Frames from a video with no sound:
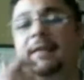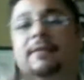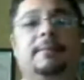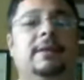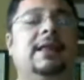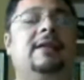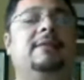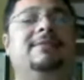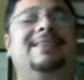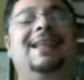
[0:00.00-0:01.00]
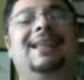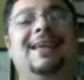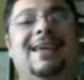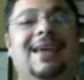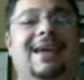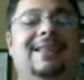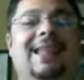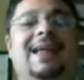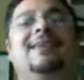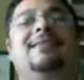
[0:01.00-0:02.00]
Something that said in the
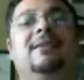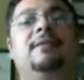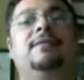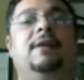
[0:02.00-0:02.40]
lines of